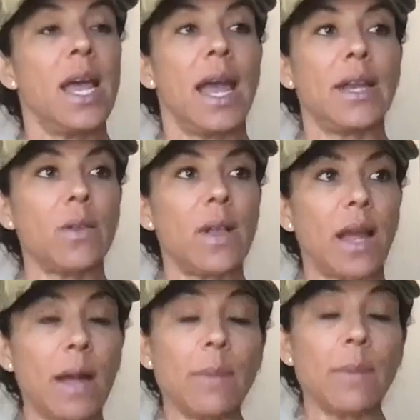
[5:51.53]
And you're like,
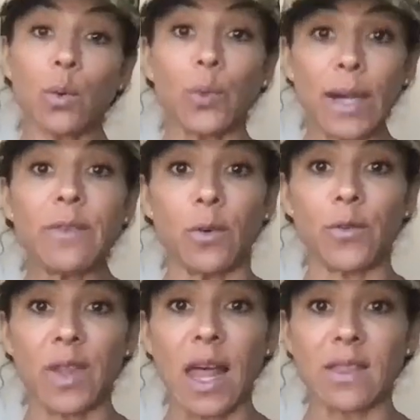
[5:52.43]
I'm so grateful
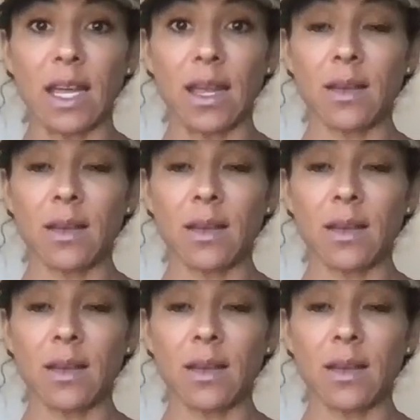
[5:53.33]
for that thing.